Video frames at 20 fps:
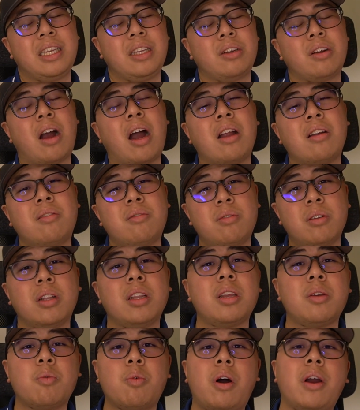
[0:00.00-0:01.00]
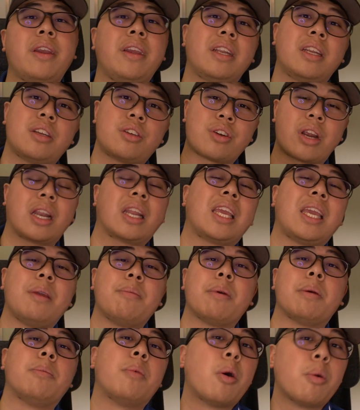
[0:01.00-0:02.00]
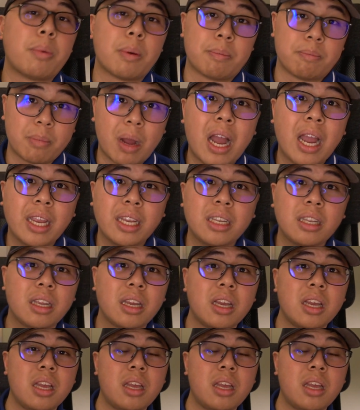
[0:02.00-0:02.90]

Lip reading: I really want you to try to keep an open mind